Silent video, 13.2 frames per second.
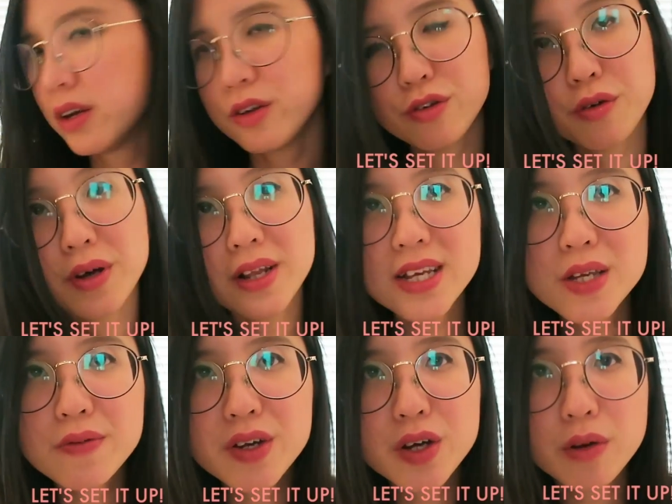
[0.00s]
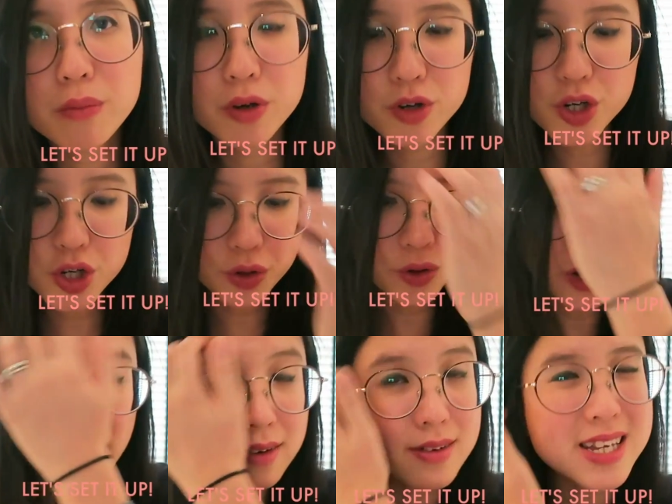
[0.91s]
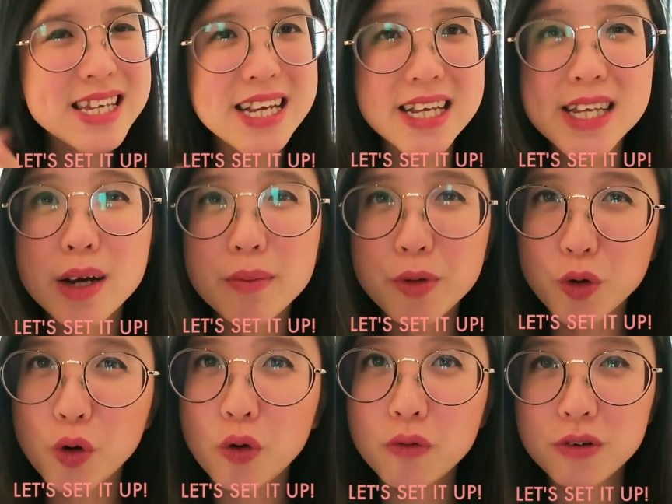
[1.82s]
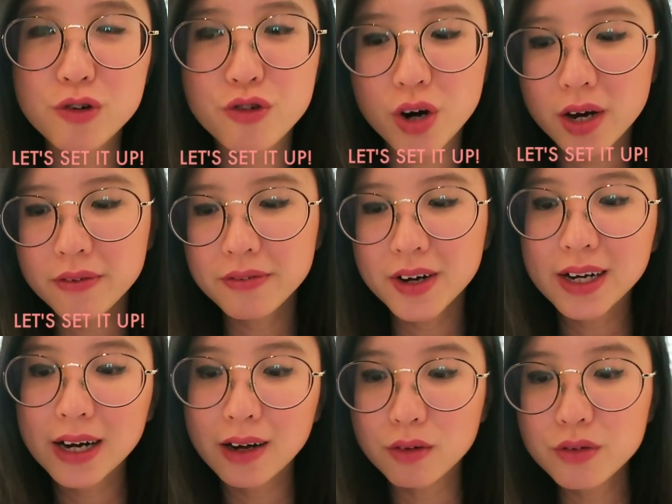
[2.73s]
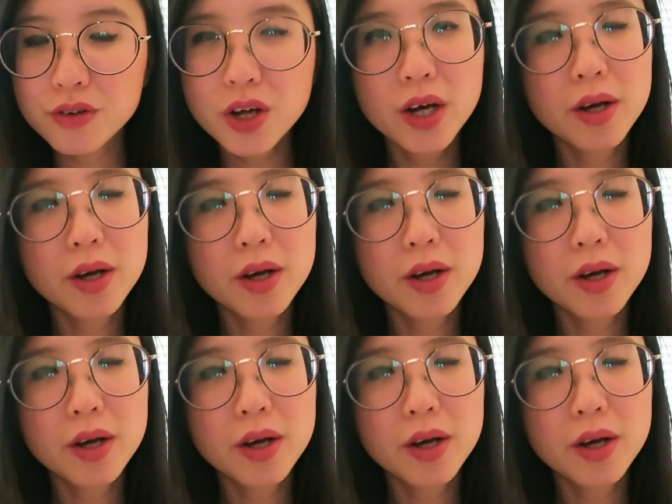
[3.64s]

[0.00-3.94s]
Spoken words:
So in this video, I'm going to show you how to set up your OVERDRIVE account.